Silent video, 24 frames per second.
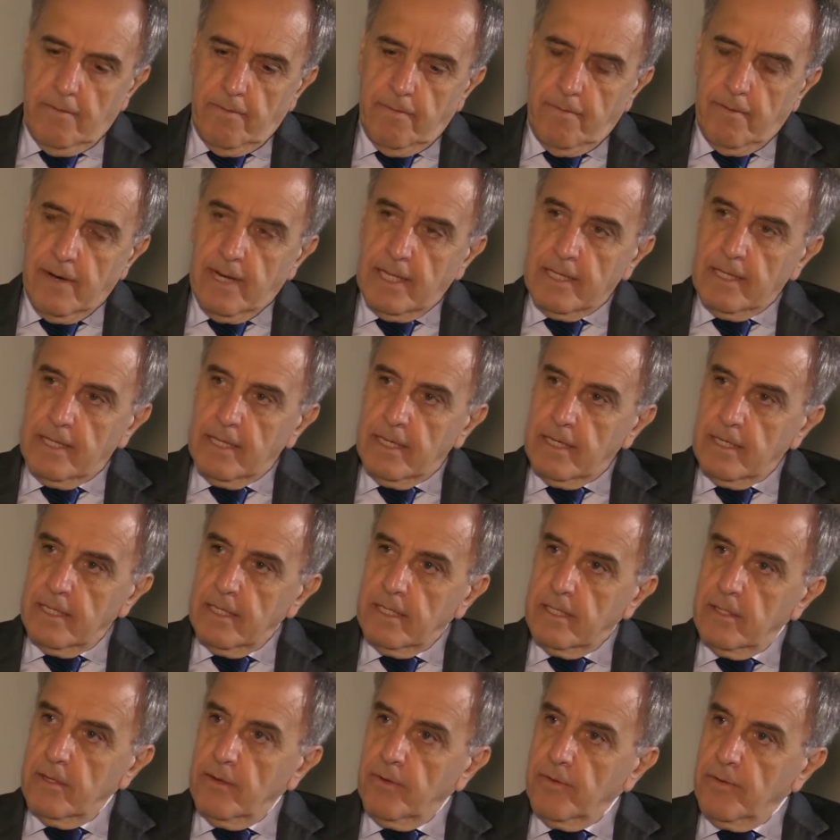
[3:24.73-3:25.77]

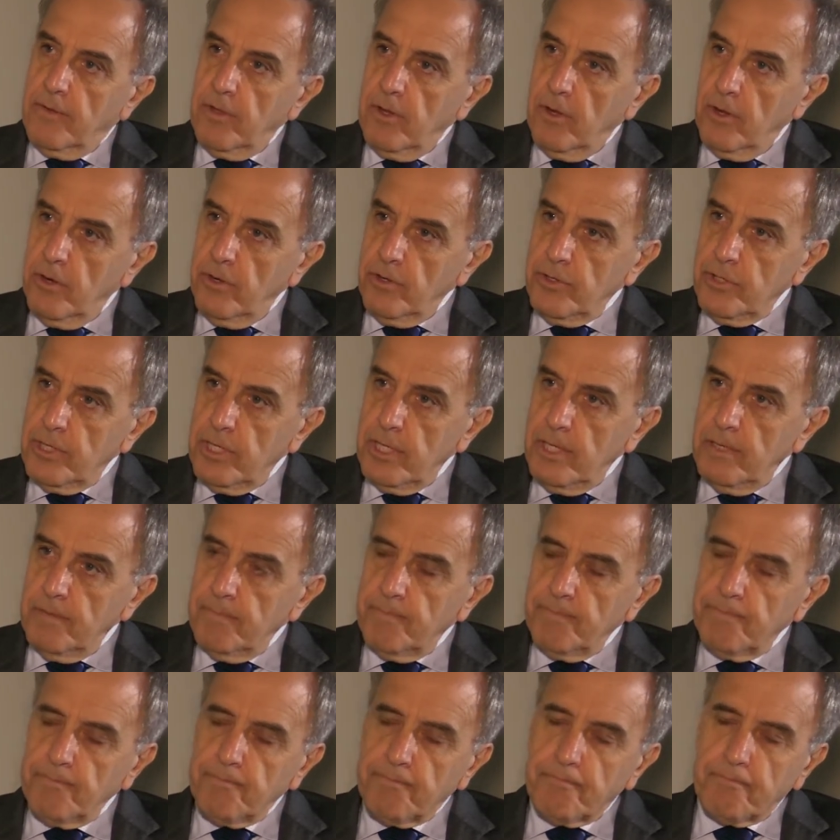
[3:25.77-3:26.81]
Fraternity of Theology,